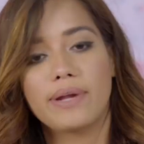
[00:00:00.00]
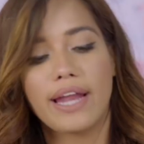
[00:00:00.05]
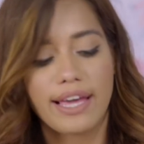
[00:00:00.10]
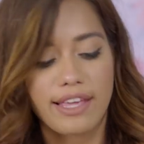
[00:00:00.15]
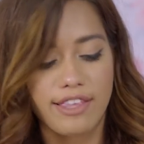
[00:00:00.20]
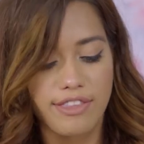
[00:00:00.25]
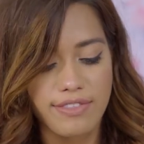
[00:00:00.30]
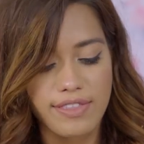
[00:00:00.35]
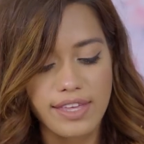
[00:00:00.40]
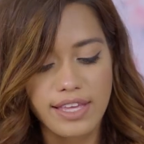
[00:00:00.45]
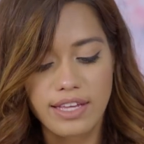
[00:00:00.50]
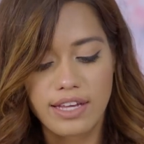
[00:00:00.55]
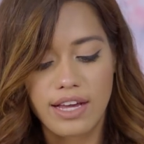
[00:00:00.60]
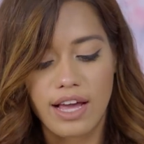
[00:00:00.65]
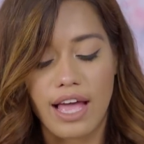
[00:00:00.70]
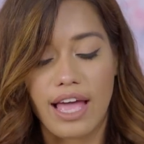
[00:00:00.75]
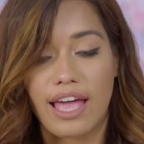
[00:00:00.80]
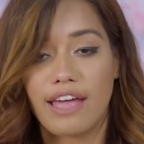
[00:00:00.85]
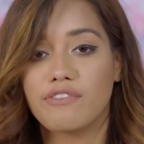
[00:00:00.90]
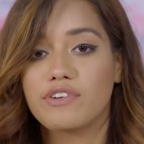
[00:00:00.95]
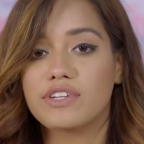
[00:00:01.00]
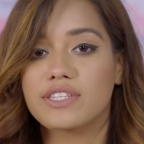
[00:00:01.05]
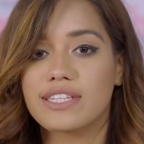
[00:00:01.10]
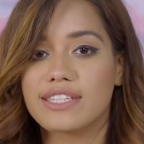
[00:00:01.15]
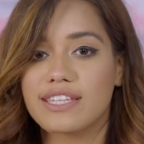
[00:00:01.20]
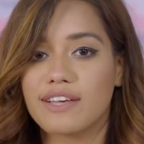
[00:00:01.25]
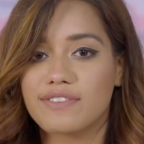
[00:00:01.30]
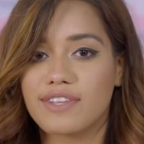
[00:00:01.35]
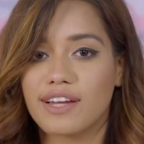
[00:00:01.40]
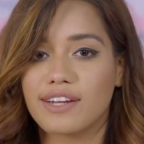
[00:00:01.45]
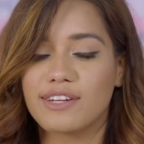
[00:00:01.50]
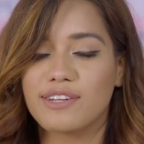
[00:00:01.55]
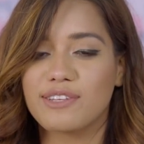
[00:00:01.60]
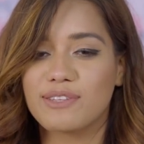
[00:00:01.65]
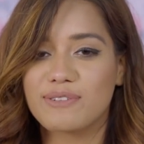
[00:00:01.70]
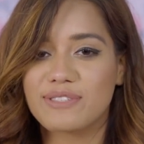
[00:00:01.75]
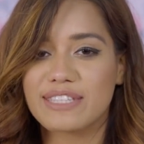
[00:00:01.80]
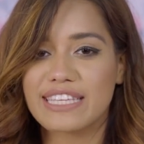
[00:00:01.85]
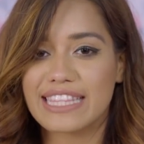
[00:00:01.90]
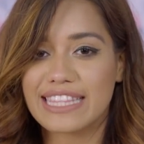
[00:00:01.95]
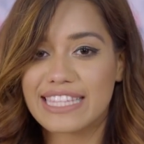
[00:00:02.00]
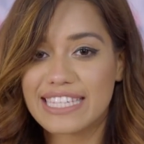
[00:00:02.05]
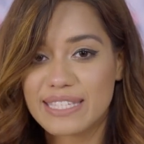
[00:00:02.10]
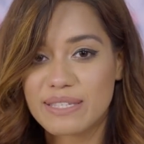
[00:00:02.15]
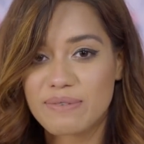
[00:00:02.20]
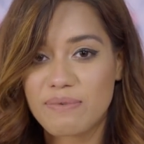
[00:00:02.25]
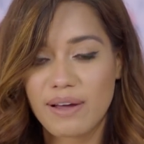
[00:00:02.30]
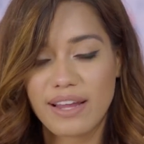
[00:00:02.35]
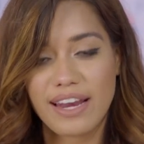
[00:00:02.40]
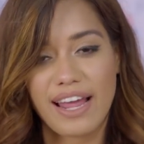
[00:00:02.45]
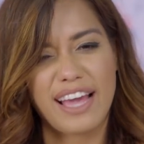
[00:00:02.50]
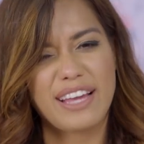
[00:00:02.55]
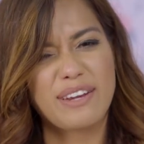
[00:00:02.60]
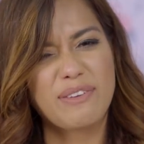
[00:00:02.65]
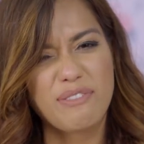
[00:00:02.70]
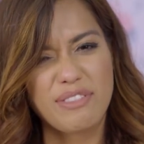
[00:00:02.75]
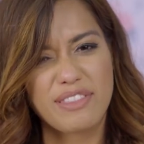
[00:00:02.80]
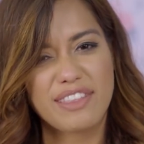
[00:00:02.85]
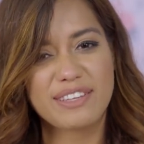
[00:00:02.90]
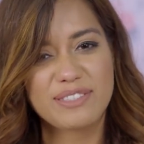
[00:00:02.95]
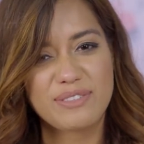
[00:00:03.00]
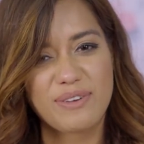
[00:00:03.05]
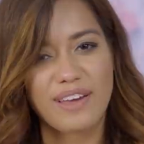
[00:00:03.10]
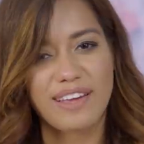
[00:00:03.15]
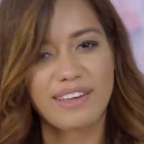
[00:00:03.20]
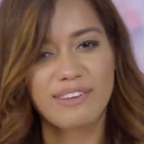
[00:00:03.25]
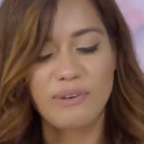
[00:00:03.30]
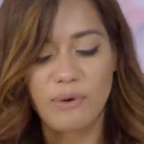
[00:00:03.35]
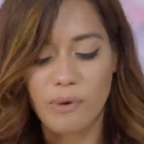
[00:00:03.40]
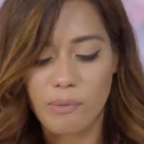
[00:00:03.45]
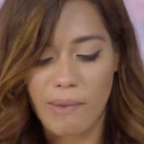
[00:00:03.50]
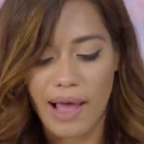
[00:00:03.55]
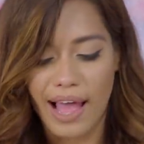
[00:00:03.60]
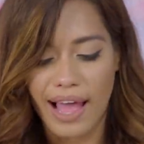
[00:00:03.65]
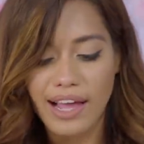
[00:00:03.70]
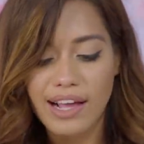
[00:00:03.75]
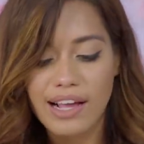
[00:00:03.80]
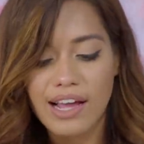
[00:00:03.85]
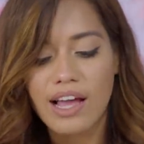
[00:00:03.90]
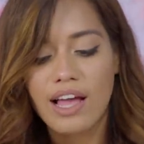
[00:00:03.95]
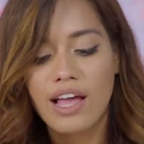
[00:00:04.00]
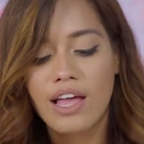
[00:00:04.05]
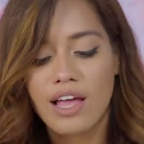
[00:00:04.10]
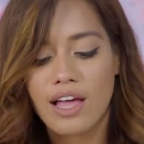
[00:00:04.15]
but I think ever since I started using this one, I don't think so I can go back,